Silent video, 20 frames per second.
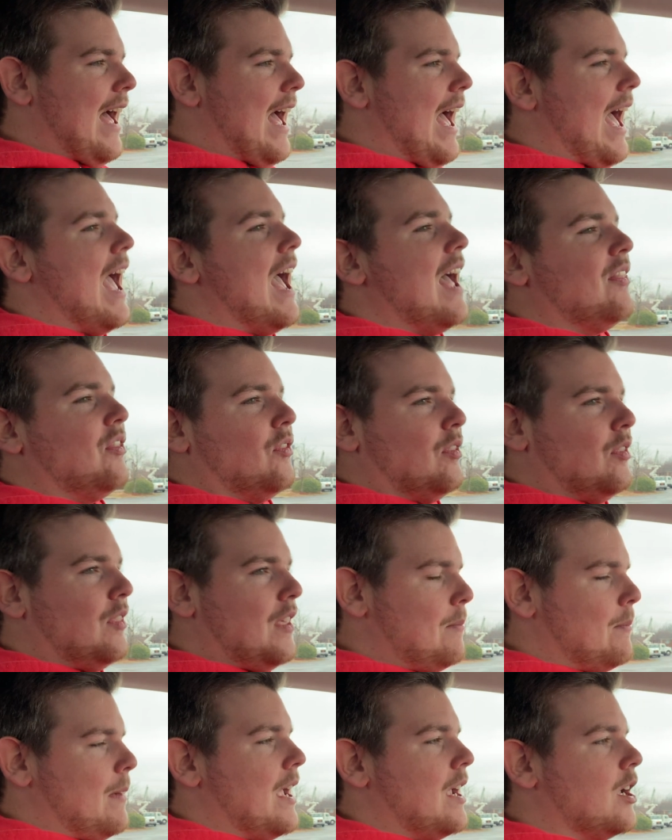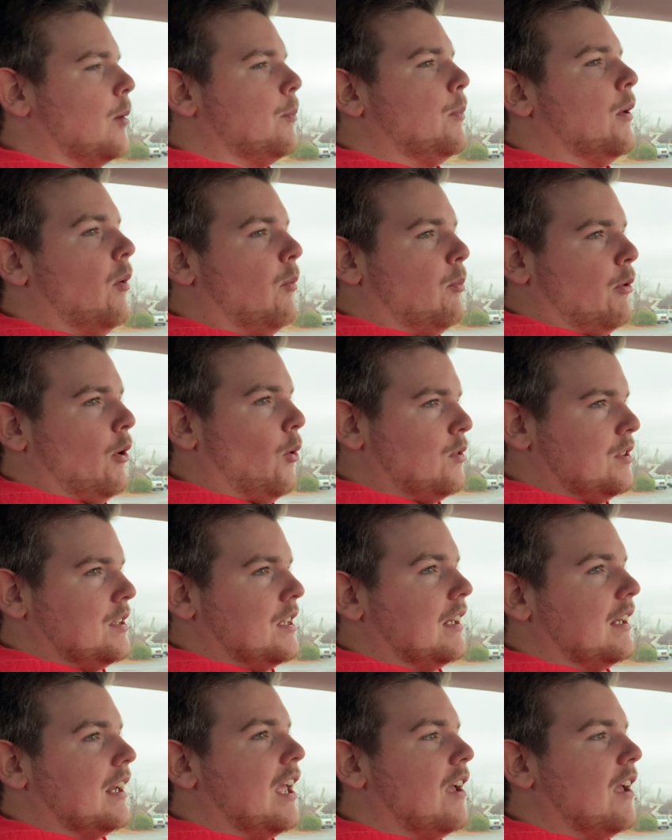at the makeup of protein.